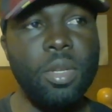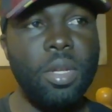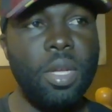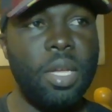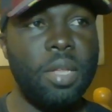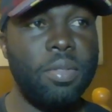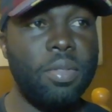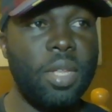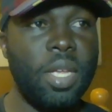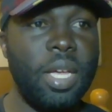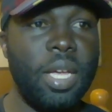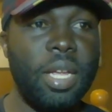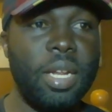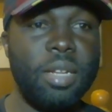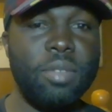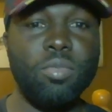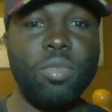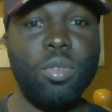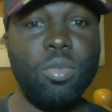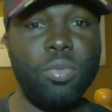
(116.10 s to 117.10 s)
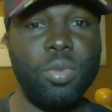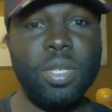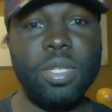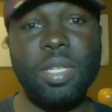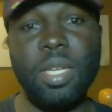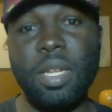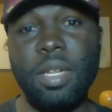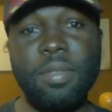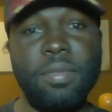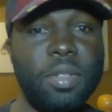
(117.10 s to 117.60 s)
and then we'll
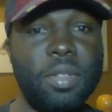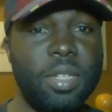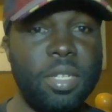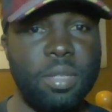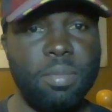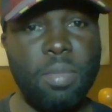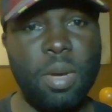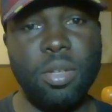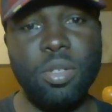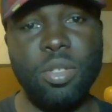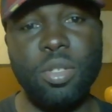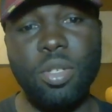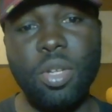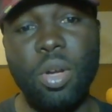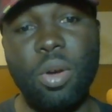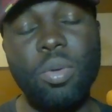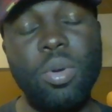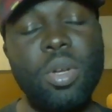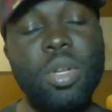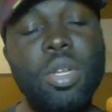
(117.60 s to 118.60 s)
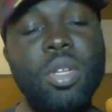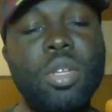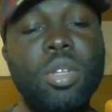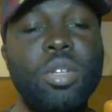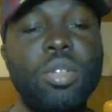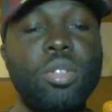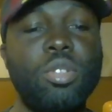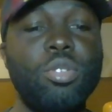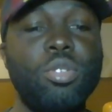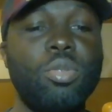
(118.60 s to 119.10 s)
resell it for this much. So
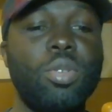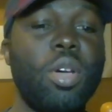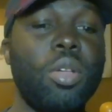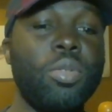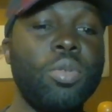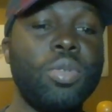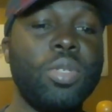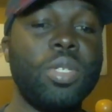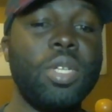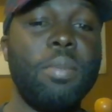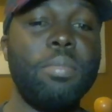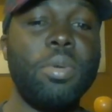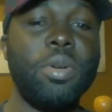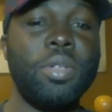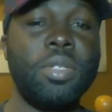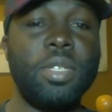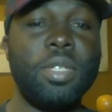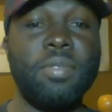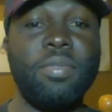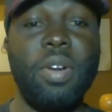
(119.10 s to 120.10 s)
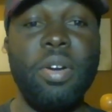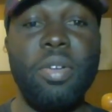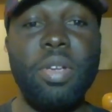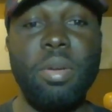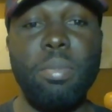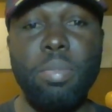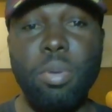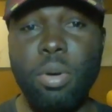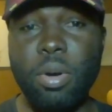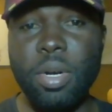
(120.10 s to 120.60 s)
doing all those numbers is very
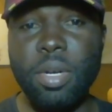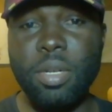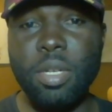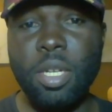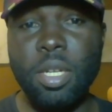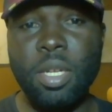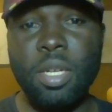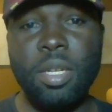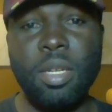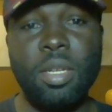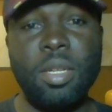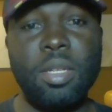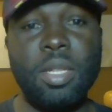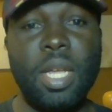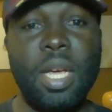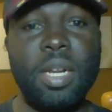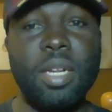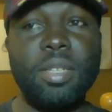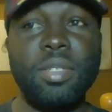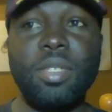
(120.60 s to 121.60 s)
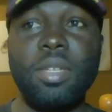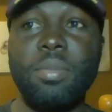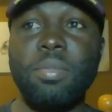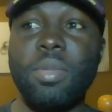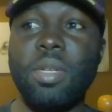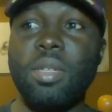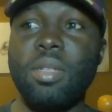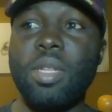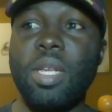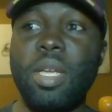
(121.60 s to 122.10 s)
important. That is
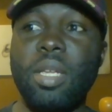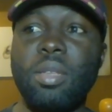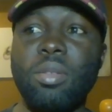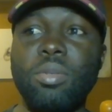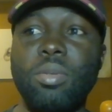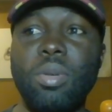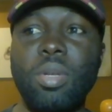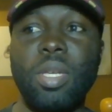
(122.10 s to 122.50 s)
something that you will